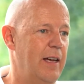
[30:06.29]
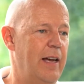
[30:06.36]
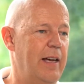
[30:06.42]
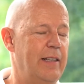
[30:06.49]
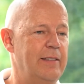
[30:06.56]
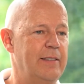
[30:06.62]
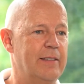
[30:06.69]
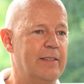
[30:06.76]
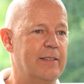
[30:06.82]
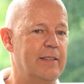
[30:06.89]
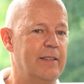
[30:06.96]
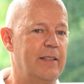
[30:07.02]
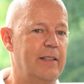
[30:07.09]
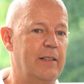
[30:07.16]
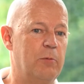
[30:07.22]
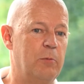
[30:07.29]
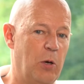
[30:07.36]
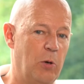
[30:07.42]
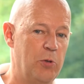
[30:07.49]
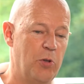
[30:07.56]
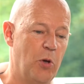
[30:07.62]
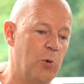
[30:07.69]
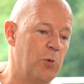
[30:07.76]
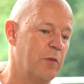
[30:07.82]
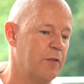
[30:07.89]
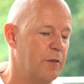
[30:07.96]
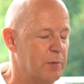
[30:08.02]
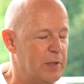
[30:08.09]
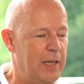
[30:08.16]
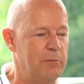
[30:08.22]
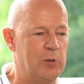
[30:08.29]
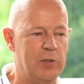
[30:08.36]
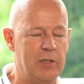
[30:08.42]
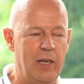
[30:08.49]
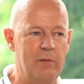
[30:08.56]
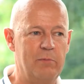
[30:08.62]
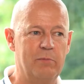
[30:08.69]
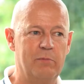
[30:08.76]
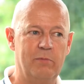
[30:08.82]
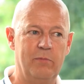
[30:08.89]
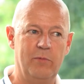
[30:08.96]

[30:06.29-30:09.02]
And we all know from time to time